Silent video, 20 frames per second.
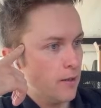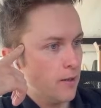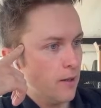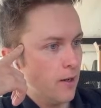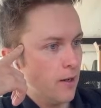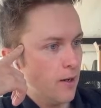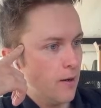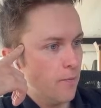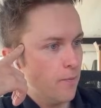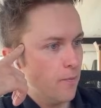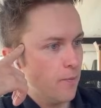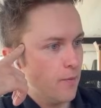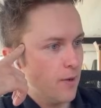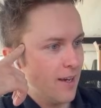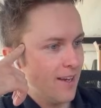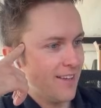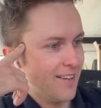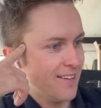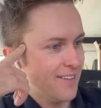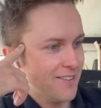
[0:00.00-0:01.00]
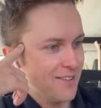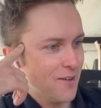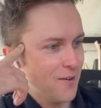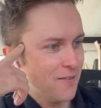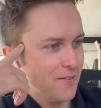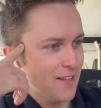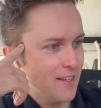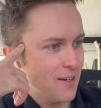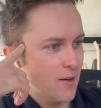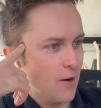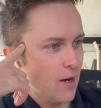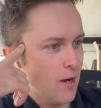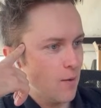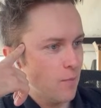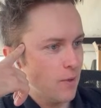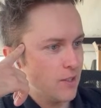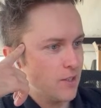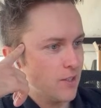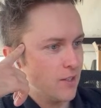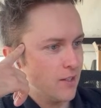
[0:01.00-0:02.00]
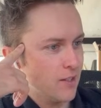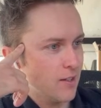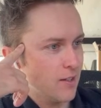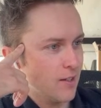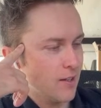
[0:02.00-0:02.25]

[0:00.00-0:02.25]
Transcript: I don't know if they know how much they're gonna